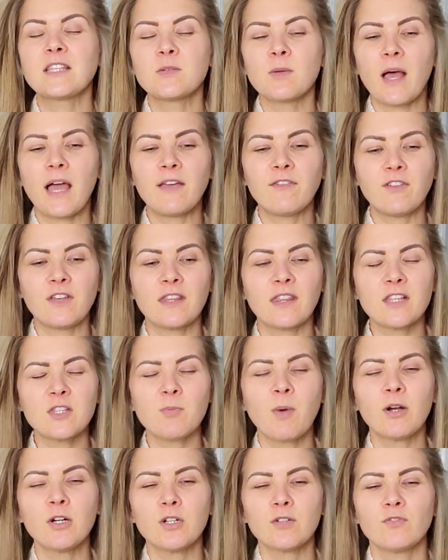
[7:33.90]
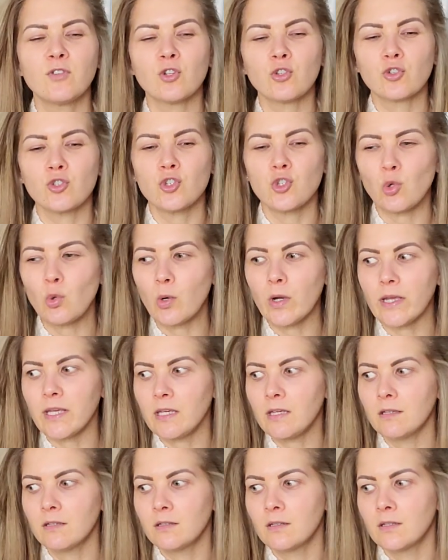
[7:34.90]
I feel that's part of your
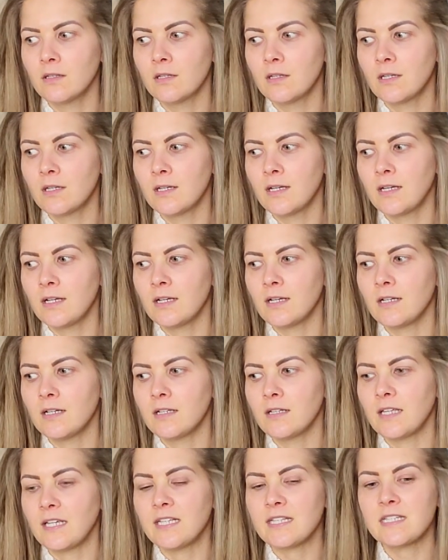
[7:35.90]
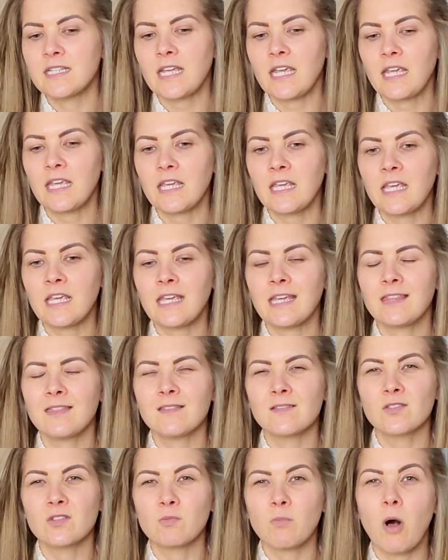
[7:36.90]
joy. Like taking in
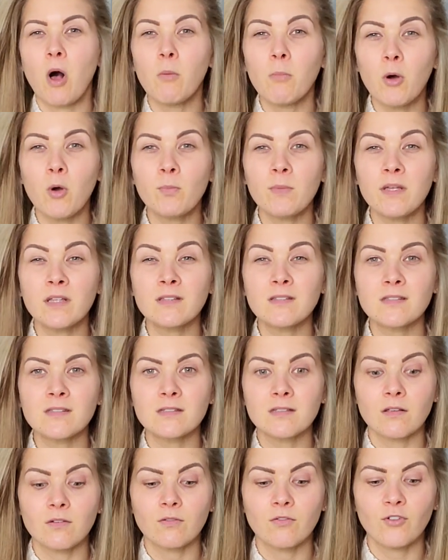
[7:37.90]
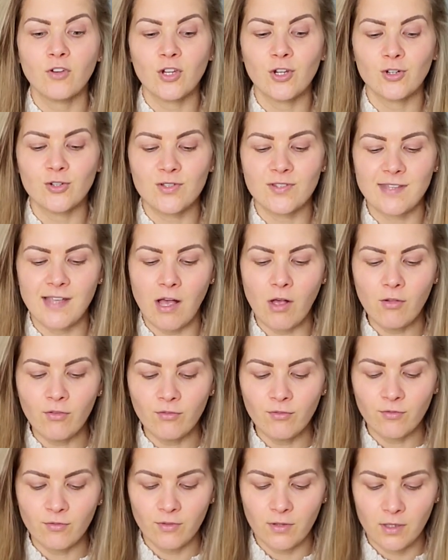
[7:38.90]
the small moments for yourself.
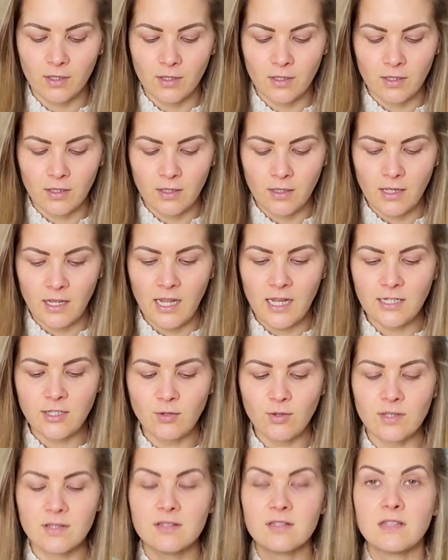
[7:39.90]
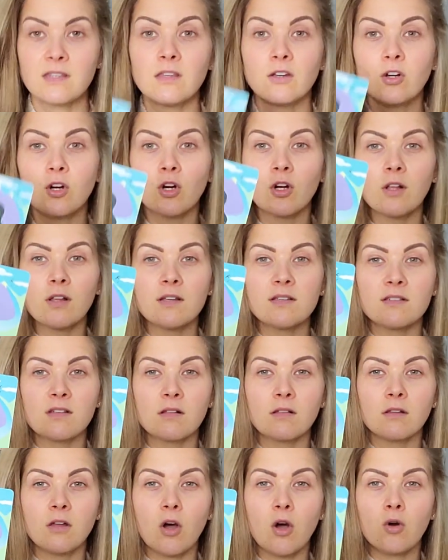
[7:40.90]
And you can see the girl is
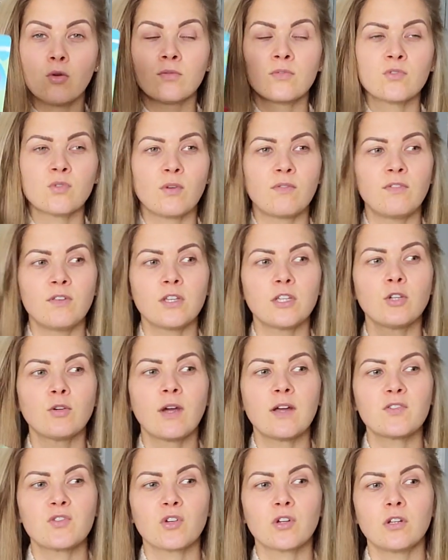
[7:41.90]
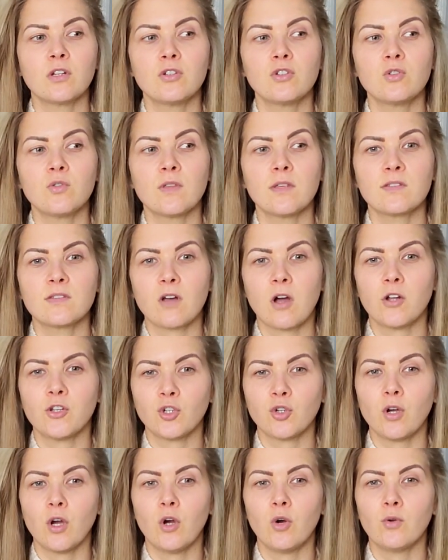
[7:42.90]
alone. So I feel like you guys are going to do this on
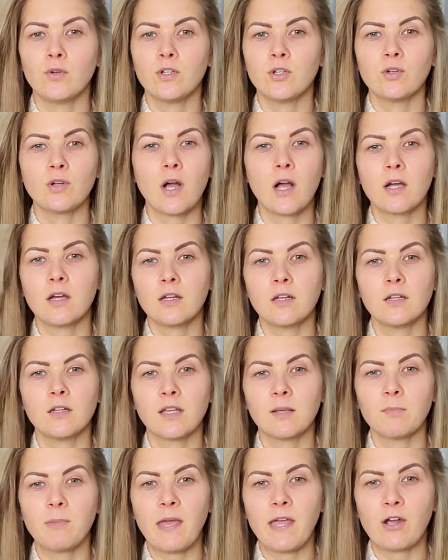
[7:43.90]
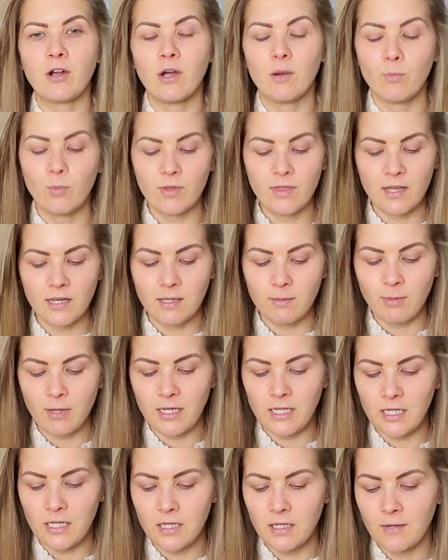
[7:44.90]
your own. You're not going to like pair up with
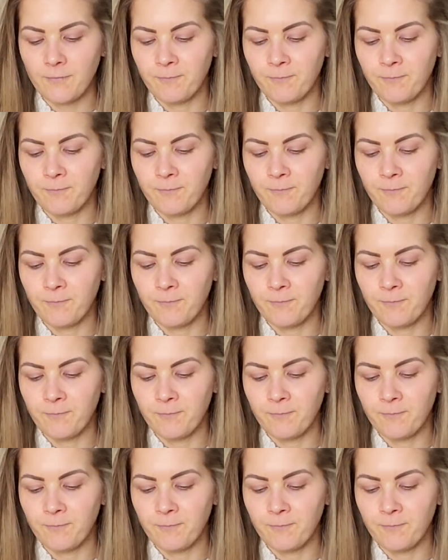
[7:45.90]
anybody.